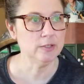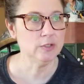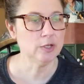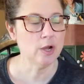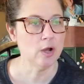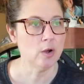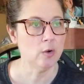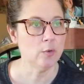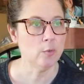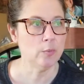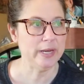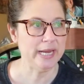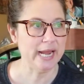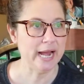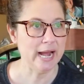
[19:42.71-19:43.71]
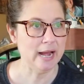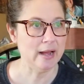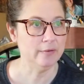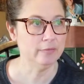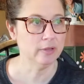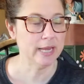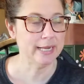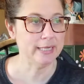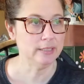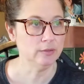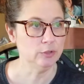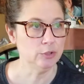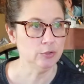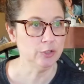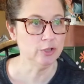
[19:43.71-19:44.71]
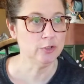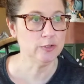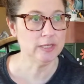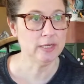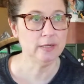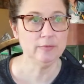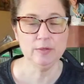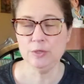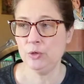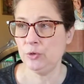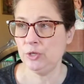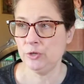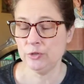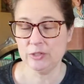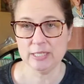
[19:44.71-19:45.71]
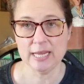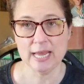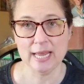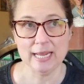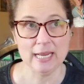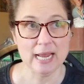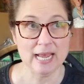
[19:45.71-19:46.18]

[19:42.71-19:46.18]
So we have like New Year's Eve, New Year's Day,